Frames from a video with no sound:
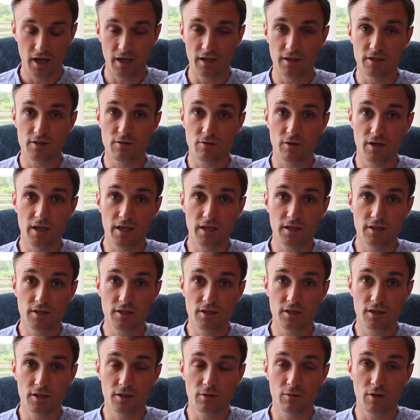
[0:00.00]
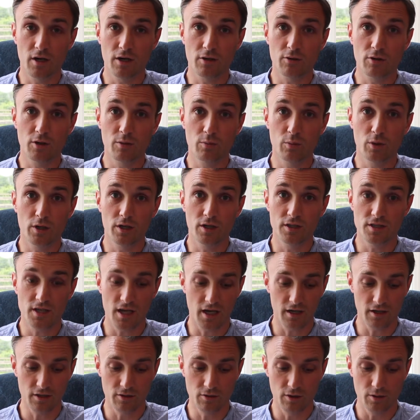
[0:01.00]
and is related to group winners
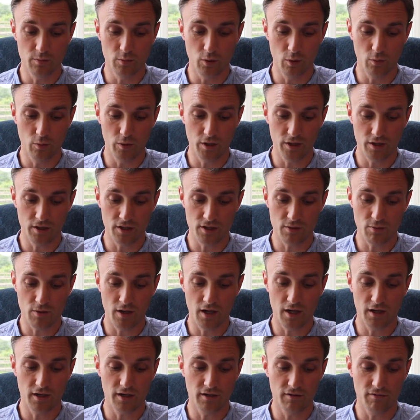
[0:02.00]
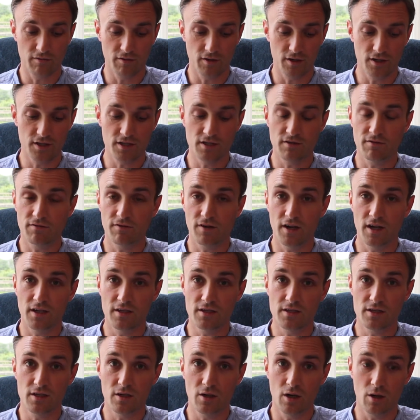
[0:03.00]
and a group one winner as well in First
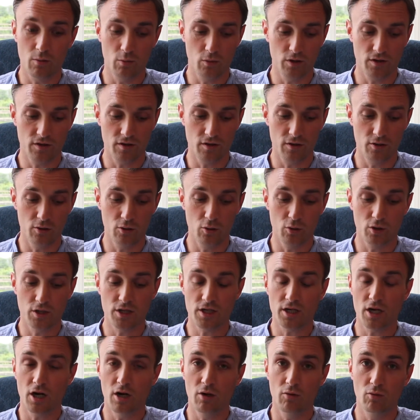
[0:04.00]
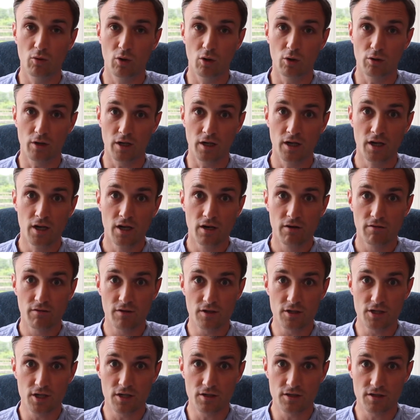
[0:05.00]
Defence. So I'm with Nordic Aurora
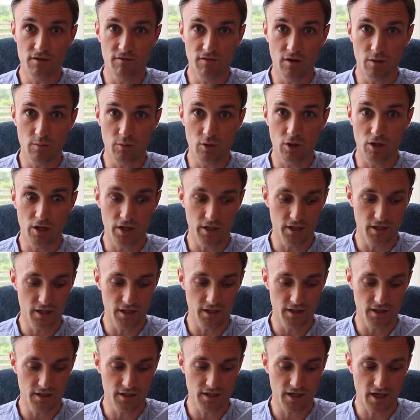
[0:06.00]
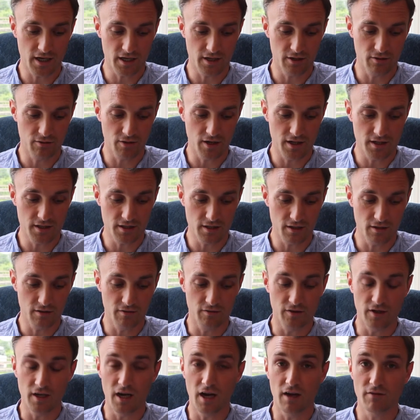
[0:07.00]
for Joseph O'Brien in the second race
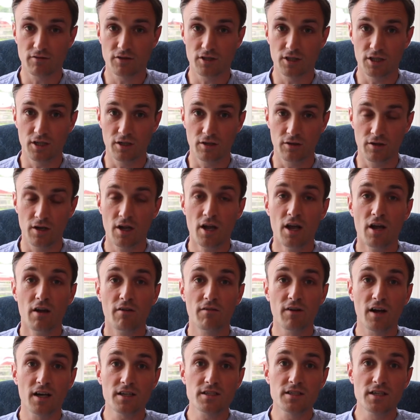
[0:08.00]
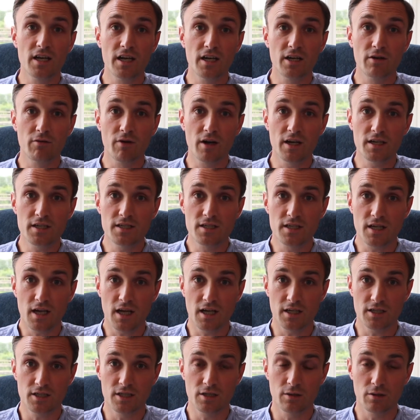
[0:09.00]
of the afternoon. Fascinating race
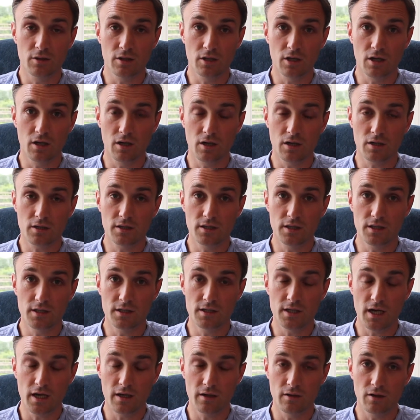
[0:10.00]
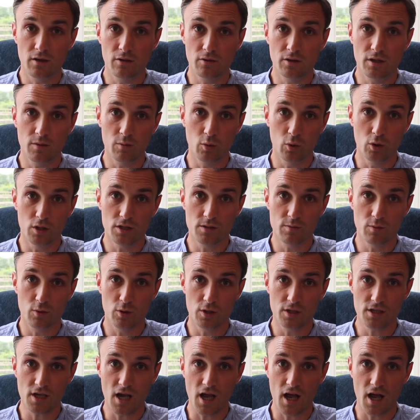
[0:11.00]
at 2 o'clock, the Download the Boyle
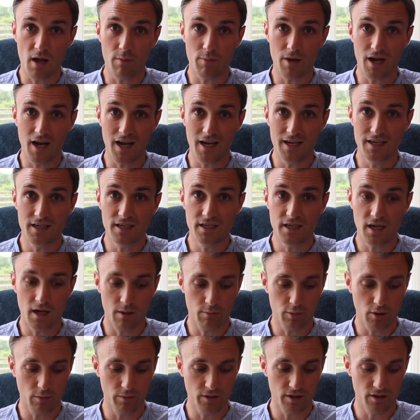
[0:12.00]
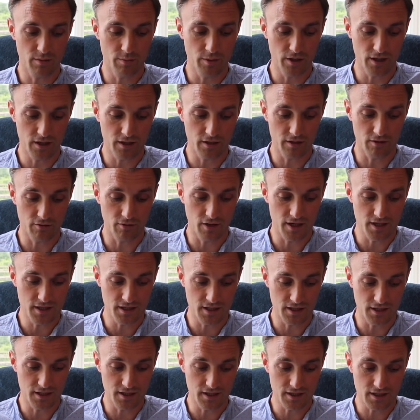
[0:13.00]
Sports app handicap, probably the pick of the
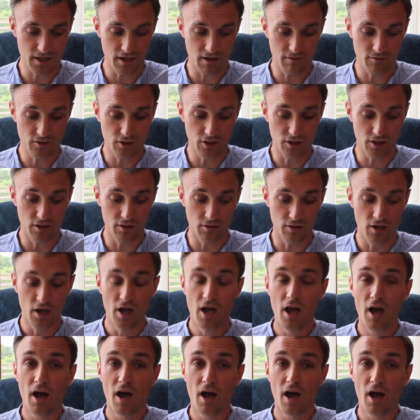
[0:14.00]
racing this afternoon.